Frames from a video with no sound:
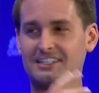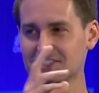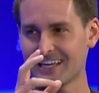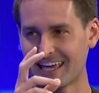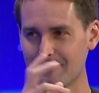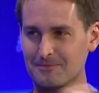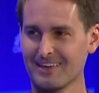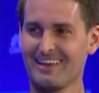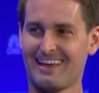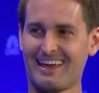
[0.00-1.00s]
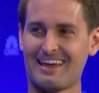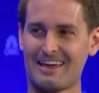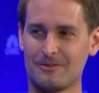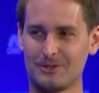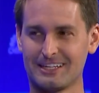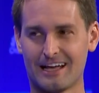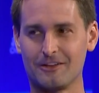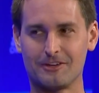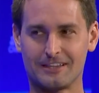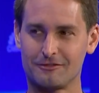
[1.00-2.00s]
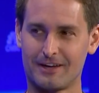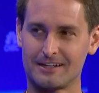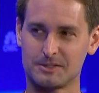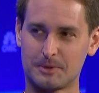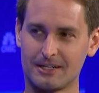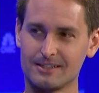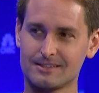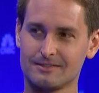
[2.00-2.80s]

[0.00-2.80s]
Kiss Cam and really elevate the fan experience.